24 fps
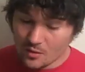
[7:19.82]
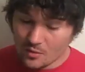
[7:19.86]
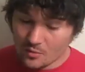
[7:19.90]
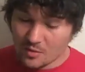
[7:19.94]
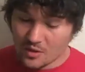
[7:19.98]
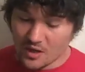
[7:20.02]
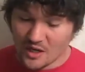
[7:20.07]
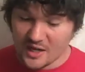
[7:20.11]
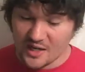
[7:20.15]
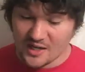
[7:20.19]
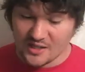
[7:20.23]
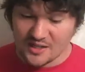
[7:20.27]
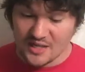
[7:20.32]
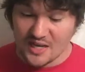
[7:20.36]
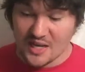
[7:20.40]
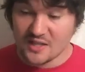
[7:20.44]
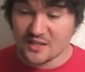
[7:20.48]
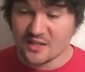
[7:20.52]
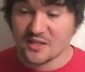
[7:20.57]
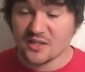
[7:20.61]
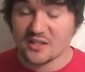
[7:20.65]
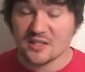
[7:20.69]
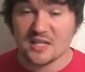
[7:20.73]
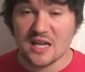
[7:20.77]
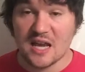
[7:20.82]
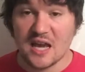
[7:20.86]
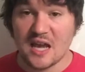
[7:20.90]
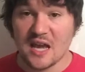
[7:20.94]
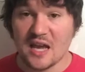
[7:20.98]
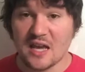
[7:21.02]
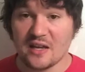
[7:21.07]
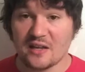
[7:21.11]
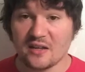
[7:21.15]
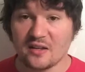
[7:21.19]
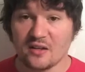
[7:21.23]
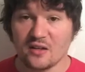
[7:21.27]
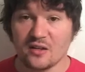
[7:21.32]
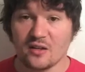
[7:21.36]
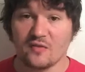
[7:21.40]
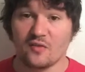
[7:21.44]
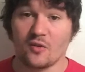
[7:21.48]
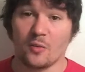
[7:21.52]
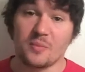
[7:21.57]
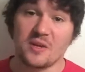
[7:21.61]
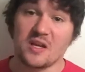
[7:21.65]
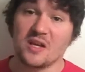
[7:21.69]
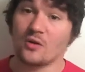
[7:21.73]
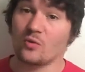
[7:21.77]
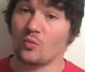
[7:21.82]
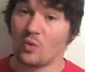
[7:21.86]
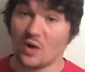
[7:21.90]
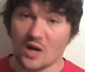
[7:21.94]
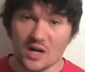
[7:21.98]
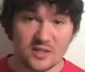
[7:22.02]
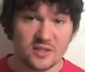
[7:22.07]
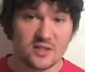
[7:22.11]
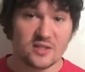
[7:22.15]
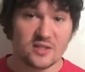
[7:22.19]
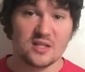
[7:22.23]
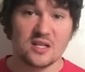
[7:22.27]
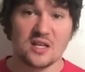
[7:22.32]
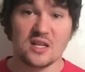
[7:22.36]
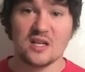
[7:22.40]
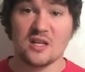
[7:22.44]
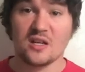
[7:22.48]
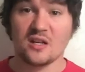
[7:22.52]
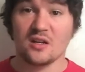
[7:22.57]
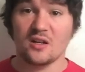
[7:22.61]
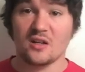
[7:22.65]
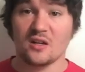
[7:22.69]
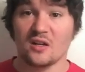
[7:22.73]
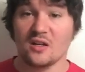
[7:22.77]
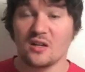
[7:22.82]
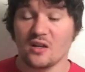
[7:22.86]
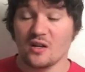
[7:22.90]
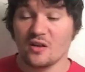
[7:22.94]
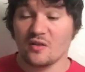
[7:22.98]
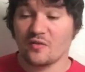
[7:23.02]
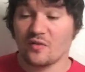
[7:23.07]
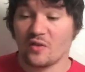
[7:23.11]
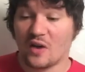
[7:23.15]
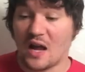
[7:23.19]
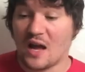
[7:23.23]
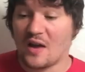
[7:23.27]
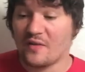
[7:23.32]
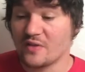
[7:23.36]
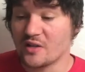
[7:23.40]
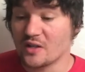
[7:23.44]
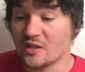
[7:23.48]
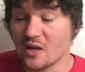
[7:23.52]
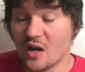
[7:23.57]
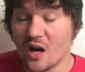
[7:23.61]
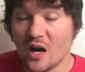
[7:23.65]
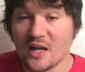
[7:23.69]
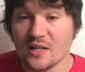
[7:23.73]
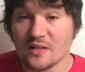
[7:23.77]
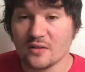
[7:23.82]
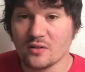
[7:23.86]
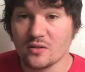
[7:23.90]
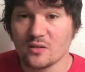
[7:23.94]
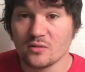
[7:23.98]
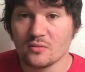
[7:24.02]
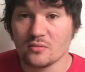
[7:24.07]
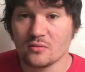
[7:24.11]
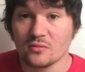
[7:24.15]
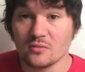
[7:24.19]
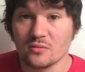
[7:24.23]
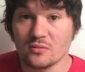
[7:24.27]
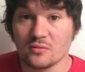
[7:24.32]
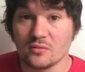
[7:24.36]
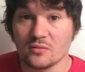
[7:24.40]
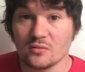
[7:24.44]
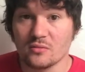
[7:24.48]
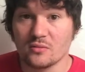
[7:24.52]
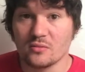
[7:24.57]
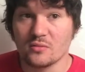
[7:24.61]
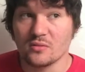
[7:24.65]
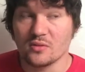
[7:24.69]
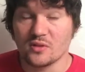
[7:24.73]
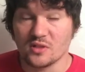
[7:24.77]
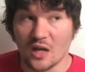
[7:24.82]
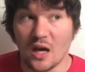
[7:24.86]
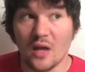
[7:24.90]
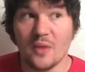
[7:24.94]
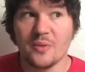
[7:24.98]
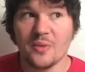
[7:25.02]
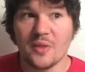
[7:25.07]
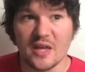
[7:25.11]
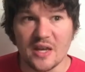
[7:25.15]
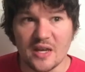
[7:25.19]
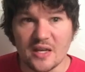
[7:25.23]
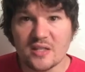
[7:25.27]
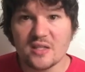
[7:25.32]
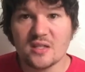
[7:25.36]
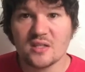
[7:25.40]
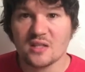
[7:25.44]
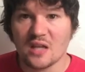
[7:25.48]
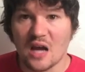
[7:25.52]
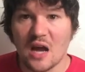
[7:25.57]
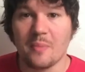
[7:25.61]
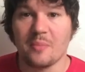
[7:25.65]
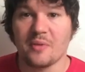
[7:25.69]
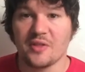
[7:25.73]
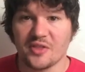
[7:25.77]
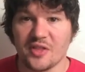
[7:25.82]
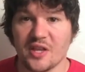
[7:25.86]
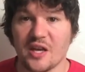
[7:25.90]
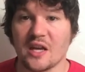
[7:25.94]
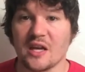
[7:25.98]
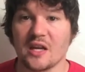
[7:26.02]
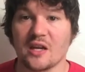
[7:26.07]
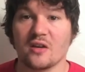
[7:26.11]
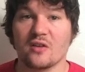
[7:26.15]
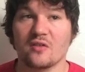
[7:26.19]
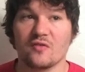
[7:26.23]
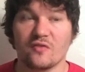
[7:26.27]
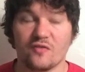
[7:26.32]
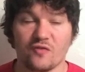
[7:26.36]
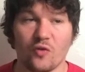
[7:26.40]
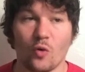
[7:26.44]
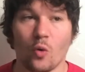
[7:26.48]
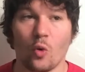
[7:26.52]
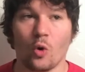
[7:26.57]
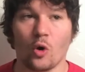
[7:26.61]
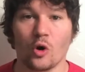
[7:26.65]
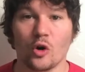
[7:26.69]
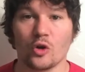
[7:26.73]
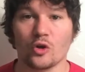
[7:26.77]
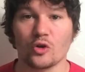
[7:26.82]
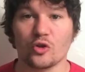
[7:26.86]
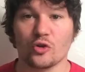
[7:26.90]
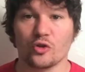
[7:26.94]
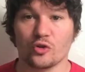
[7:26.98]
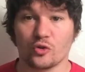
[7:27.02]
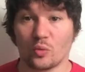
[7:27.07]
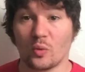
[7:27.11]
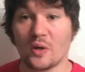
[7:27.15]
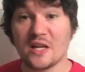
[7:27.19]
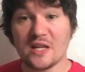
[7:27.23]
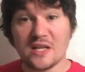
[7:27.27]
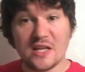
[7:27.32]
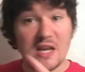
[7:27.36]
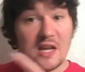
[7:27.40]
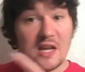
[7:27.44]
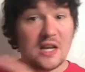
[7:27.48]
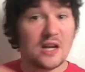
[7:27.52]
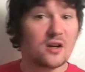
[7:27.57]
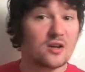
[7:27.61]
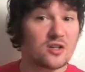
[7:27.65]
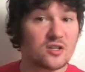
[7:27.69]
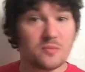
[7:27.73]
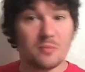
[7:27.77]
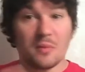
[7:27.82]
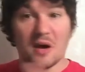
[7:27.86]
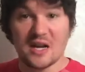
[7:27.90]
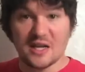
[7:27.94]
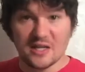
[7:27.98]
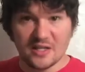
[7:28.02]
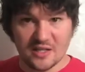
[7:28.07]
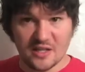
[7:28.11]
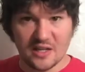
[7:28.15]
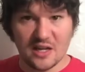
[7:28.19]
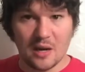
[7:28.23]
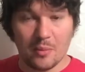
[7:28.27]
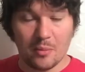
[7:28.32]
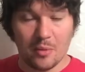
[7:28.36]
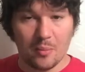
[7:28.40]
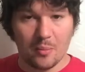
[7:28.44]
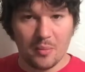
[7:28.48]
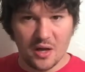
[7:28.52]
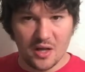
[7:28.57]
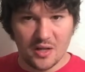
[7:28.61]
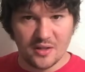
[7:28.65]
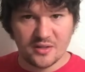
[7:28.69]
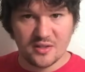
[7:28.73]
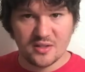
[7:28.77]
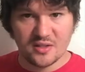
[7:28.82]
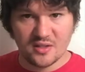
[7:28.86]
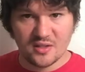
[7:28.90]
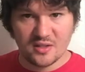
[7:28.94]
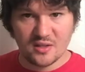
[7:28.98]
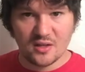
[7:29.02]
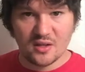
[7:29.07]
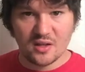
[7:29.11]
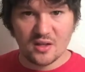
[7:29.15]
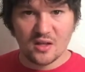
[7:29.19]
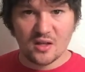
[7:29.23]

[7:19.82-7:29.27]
But at the end of the day, for being rusty, for having not done this type of thing for 3 years minus a couple months,